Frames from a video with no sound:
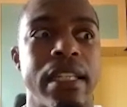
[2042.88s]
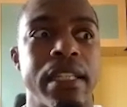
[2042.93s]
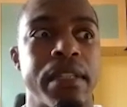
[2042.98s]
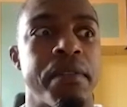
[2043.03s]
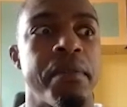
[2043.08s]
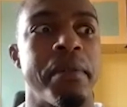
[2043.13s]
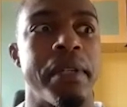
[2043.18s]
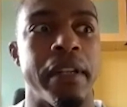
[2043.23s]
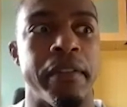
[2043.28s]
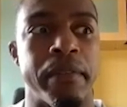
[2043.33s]
things
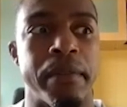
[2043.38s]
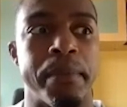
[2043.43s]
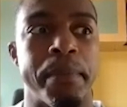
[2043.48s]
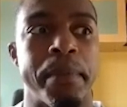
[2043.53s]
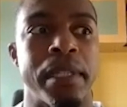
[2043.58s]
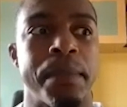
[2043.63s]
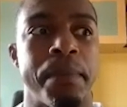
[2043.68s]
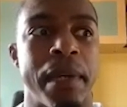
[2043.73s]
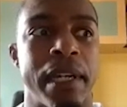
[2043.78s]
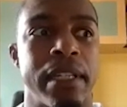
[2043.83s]
from different
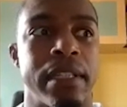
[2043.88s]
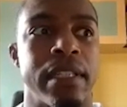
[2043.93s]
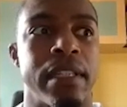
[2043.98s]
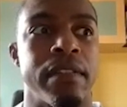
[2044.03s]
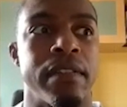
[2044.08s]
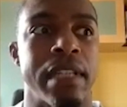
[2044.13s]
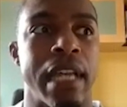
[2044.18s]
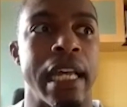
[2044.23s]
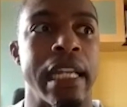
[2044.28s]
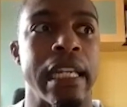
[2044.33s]

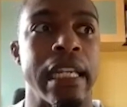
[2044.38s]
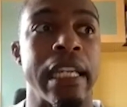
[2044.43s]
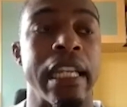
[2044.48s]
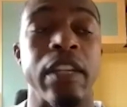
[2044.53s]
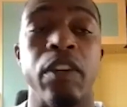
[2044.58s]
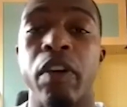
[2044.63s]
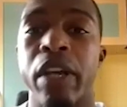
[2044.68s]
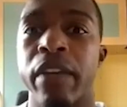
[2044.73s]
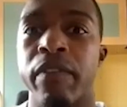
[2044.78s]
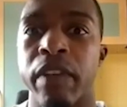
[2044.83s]
perspectives. And they're
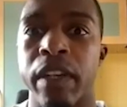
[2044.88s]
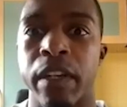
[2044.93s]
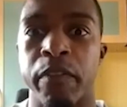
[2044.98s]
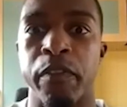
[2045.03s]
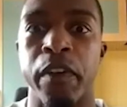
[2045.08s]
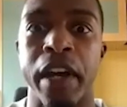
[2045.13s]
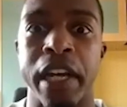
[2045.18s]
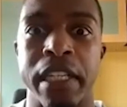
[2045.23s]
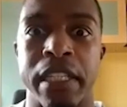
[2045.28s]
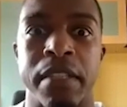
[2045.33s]
not even
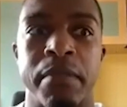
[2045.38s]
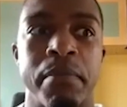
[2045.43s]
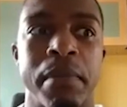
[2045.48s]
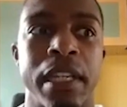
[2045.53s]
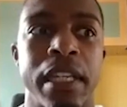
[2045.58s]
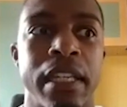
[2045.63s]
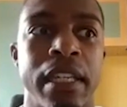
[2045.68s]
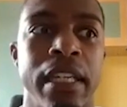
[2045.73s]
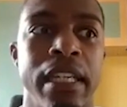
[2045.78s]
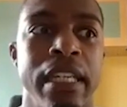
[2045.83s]
advising
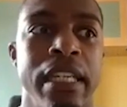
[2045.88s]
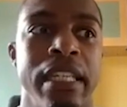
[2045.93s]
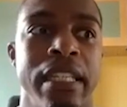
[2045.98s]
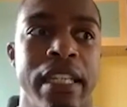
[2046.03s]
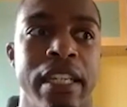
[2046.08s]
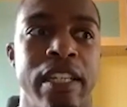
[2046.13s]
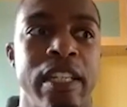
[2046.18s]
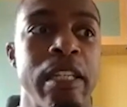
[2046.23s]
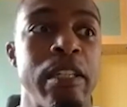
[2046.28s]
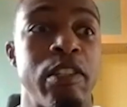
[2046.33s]
me.
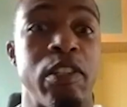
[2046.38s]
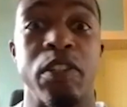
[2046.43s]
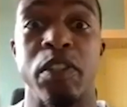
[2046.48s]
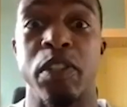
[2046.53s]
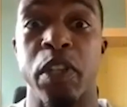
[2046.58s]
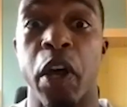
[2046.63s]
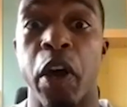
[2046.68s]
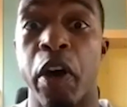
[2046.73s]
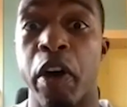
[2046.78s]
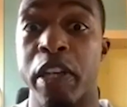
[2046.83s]
They're literally
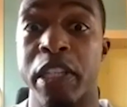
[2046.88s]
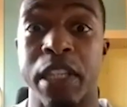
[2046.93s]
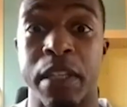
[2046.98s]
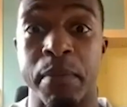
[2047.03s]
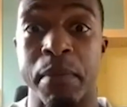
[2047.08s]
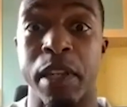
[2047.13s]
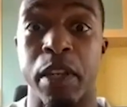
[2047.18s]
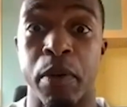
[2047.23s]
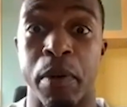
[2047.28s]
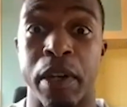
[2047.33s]
just
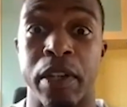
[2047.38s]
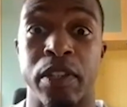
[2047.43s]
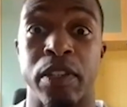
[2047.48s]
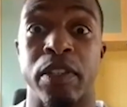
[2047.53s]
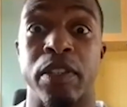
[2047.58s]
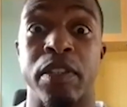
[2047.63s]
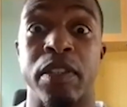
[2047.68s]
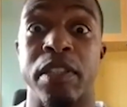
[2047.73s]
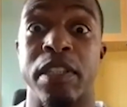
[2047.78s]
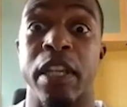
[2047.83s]
asking me
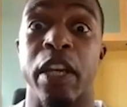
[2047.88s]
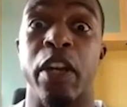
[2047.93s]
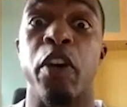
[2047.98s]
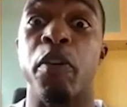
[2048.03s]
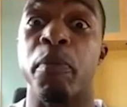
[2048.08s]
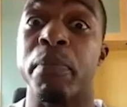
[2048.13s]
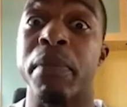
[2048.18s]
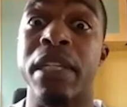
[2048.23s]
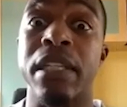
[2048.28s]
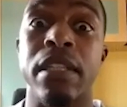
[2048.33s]
questions to
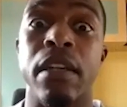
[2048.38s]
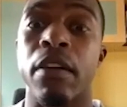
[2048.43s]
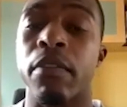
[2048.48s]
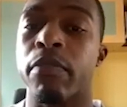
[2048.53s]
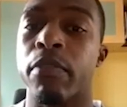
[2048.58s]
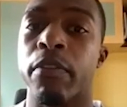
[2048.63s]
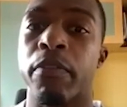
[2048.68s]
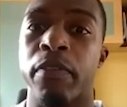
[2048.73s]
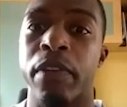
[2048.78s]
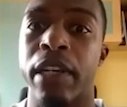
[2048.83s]
help me
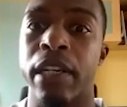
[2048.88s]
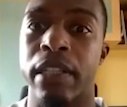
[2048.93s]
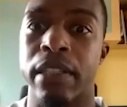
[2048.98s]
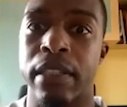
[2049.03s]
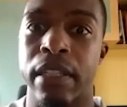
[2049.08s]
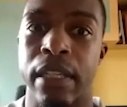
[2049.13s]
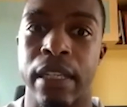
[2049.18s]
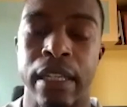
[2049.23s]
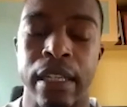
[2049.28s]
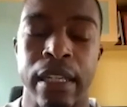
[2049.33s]

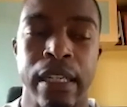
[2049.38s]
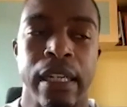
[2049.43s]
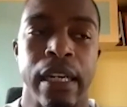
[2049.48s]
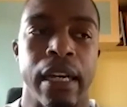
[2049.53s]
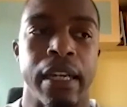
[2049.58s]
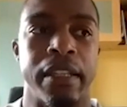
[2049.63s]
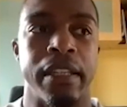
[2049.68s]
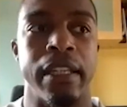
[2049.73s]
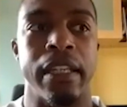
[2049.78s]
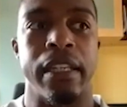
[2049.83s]
self-reflect.
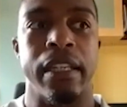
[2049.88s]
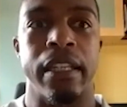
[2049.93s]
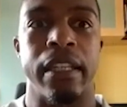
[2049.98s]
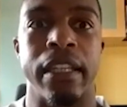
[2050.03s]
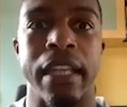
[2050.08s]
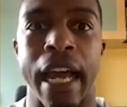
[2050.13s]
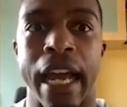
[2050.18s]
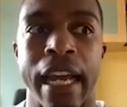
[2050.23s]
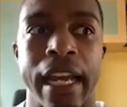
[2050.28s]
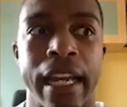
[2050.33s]
I think
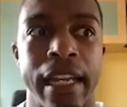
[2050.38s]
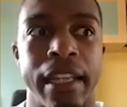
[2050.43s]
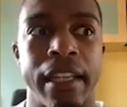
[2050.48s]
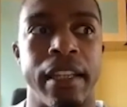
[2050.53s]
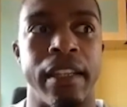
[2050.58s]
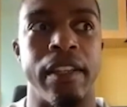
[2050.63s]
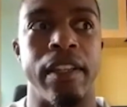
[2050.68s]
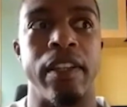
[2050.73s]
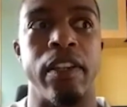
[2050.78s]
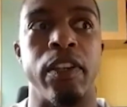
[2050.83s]
that
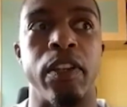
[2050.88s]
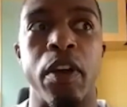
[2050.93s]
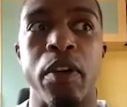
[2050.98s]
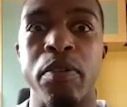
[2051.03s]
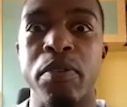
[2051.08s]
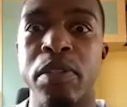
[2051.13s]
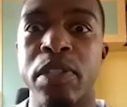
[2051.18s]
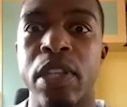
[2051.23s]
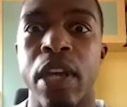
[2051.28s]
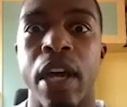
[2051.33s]

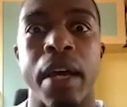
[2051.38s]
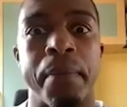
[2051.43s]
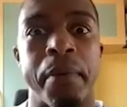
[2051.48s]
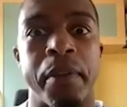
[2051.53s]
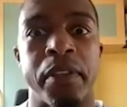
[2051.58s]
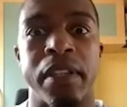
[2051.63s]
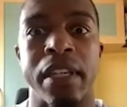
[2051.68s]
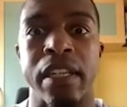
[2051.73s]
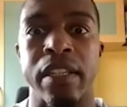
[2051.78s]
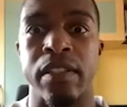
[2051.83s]
those type
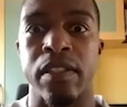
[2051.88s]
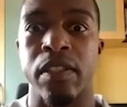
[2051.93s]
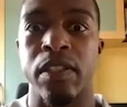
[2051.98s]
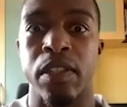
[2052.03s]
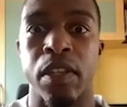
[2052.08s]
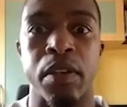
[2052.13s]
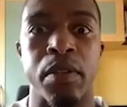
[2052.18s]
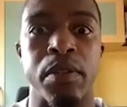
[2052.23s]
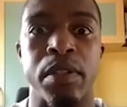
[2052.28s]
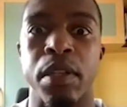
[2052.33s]
of things are
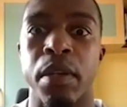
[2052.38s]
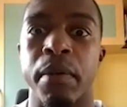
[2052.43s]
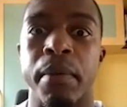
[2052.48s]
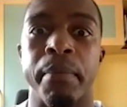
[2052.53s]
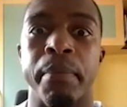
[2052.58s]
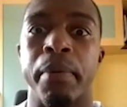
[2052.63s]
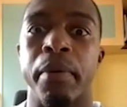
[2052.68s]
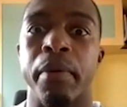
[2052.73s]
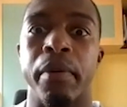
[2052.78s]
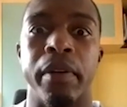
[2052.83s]
so, so
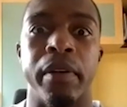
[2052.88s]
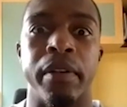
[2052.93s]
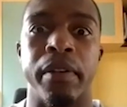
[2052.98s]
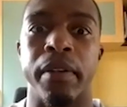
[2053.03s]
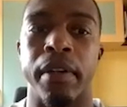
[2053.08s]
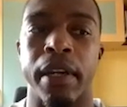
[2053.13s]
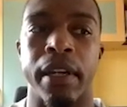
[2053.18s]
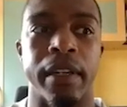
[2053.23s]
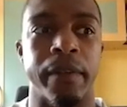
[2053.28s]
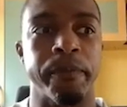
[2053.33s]

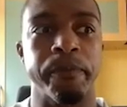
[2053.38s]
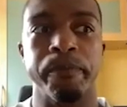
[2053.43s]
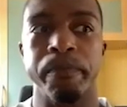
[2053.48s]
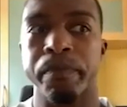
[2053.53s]
important. Like,